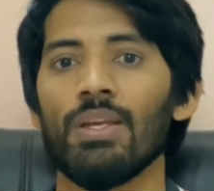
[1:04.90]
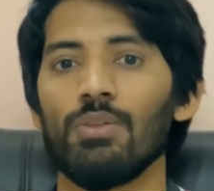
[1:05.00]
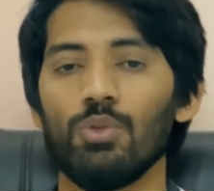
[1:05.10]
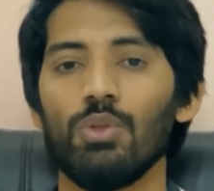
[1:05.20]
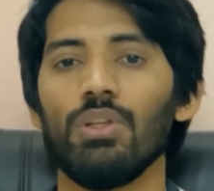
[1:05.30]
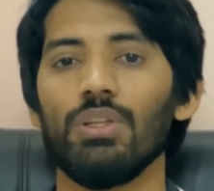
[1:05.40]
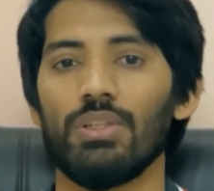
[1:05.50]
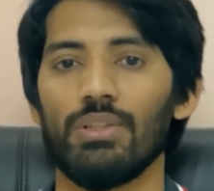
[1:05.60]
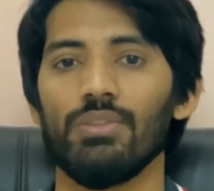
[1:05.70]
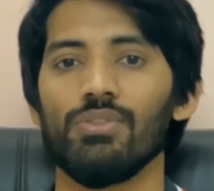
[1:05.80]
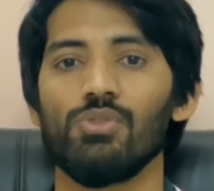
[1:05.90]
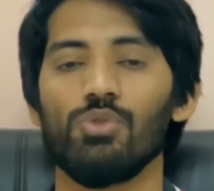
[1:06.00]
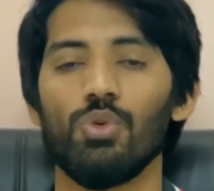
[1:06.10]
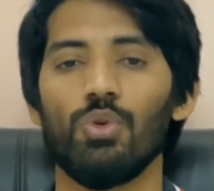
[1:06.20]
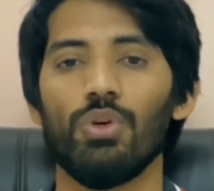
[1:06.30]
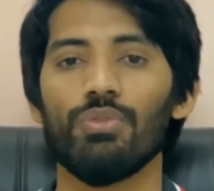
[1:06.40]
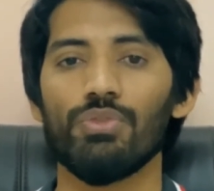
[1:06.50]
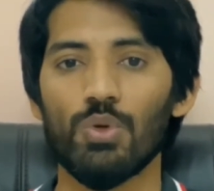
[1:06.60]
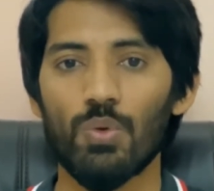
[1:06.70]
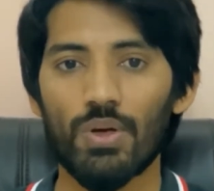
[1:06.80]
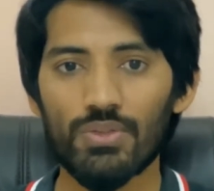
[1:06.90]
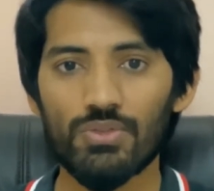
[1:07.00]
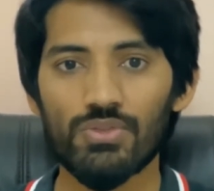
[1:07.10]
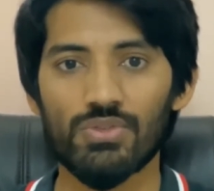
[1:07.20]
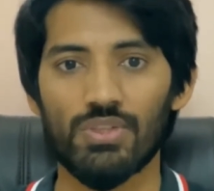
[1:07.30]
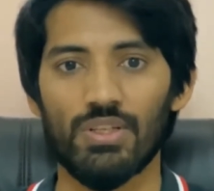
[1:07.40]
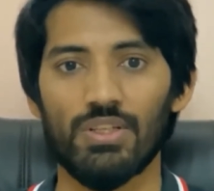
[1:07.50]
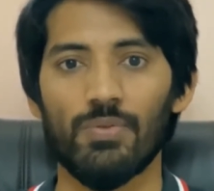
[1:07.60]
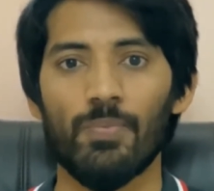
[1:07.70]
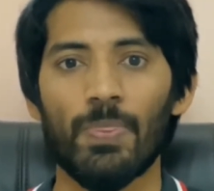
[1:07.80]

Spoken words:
to learn. So if you want to study,